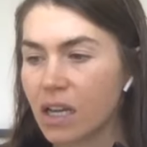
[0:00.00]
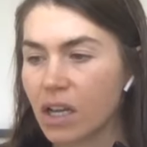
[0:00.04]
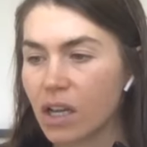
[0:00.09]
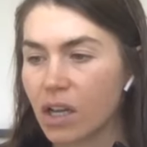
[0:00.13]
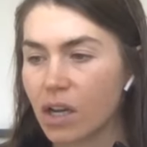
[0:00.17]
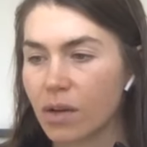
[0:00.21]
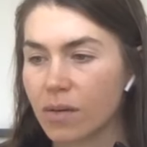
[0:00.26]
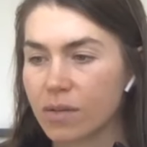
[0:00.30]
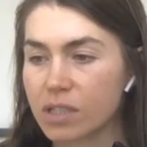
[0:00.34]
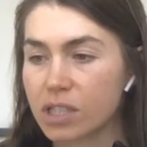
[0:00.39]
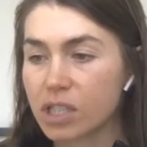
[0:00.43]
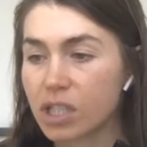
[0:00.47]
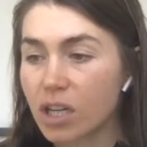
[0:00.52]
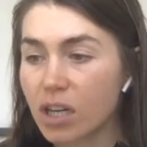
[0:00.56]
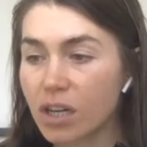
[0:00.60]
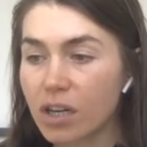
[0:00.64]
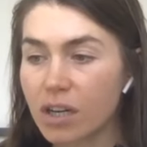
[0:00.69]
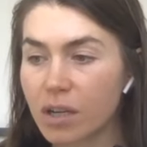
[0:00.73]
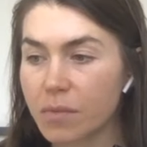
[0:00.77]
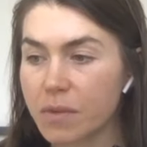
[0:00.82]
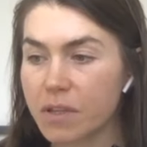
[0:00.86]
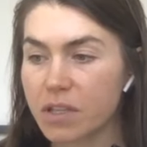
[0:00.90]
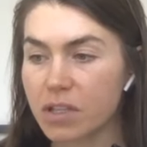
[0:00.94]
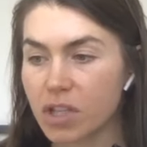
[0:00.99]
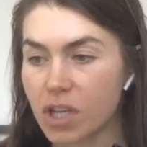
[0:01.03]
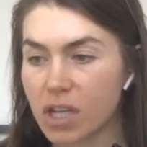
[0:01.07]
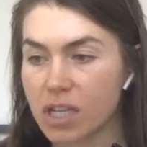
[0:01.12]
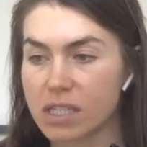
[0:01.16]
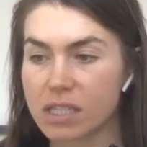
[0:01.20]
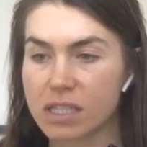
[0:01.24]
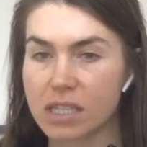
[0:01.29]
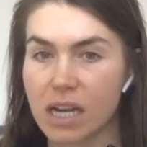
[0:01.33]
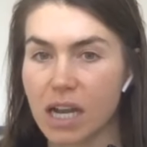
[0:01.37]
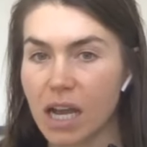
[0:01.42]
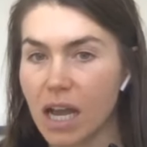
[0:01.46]
you know, it started with
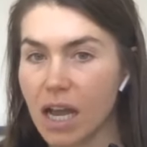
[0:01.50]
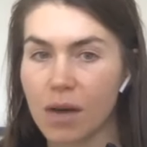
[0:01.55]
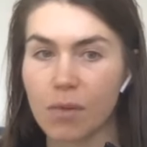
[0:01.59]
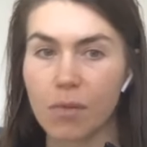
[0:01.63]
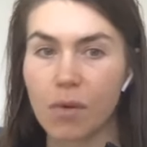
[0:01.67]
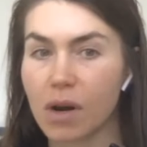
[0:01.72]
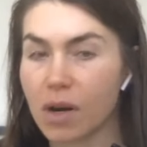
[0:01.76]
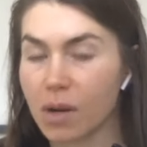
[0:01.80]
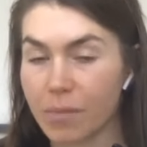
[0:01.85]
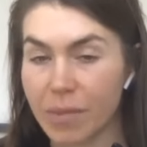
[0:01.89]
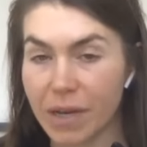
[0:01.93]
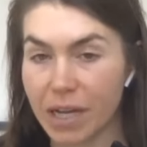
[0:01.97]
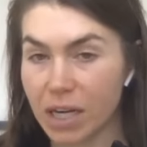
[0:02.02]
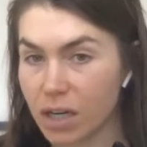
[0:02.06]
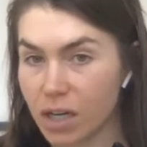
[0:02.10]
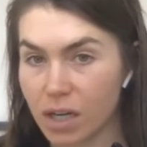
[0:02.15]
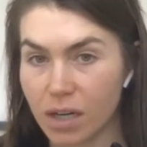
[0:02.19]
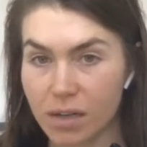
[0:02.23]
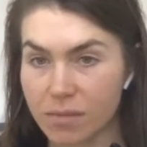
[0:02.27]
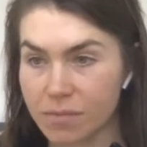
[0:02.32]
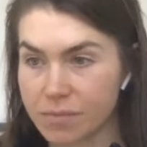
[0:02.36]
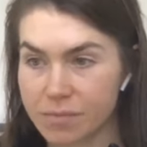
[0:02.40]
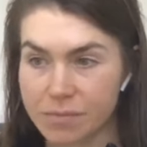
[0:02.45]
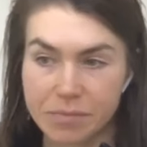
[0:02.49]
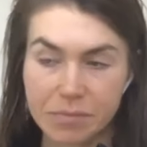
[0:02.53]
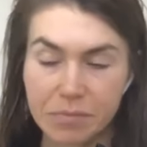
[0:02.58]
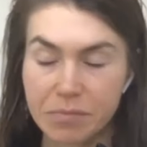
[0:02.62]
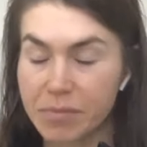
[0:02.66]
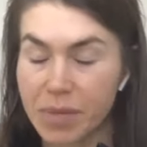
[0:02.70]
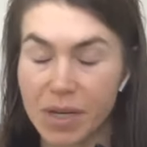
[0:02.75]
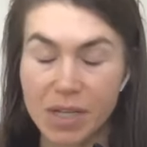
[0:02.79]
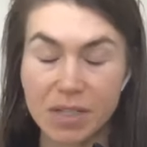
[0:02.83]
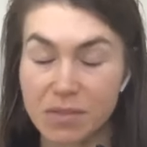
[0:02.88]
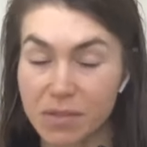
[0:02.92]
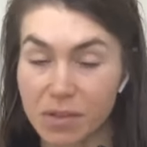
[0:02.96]
just, I want a better
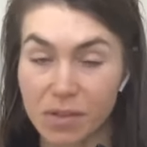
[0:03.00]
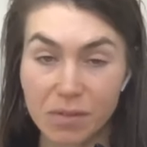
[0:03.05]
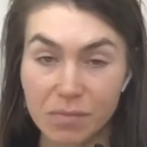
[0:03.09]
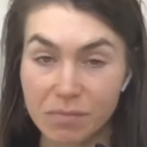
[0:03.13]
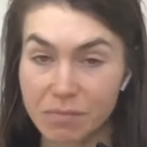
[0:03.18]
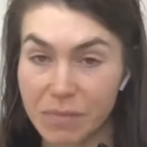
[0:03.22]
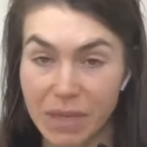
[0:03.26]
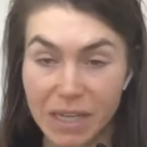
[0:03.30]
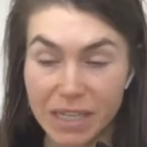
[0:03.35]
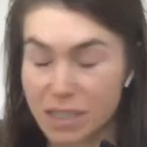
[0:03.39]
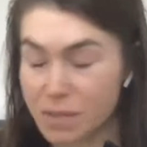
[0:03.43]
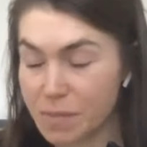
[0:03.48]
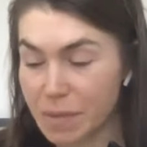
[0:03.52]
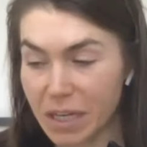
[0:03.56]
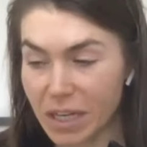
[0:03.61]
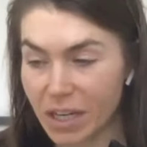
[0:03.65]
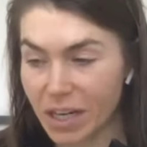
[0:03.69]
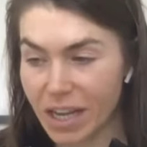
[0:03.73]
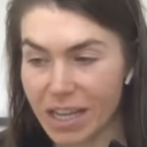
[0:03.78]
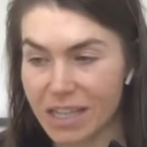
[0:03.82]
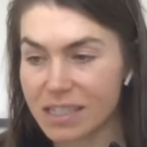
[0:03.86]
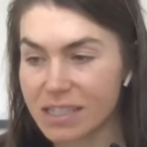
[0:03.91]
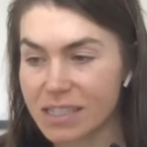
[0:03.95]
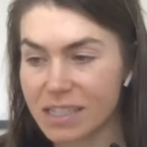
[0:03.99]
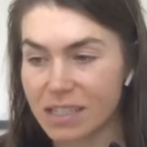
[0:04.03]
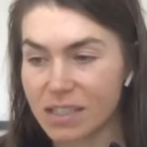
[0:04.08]
puzzle experience.